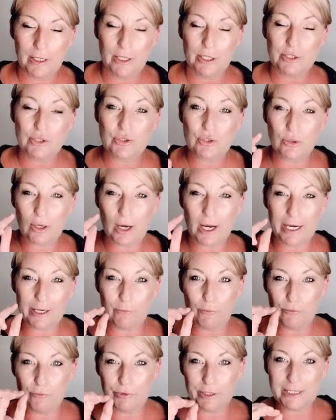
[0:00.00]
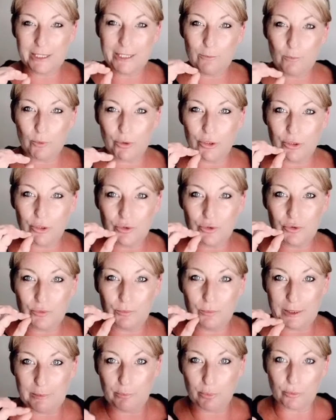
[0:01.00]
So I really want you to
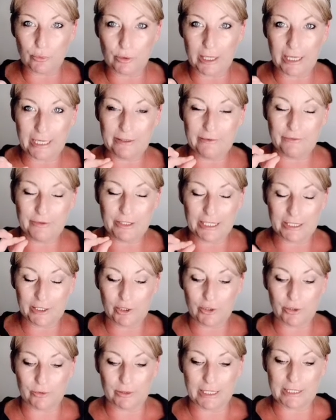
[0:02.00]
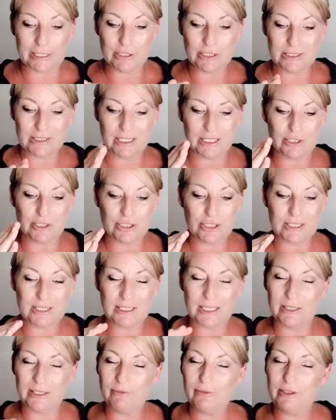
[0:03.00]
be brave and courageous, and just
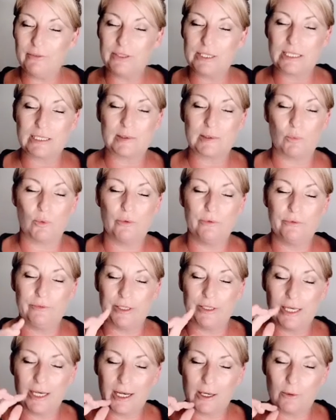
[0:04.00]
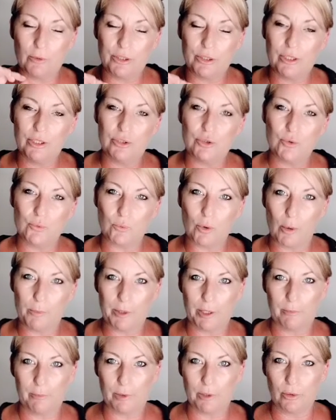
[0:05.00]
even if it's a small fear, I want you to drop
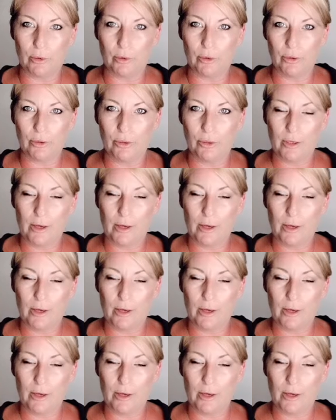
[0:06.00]
it below.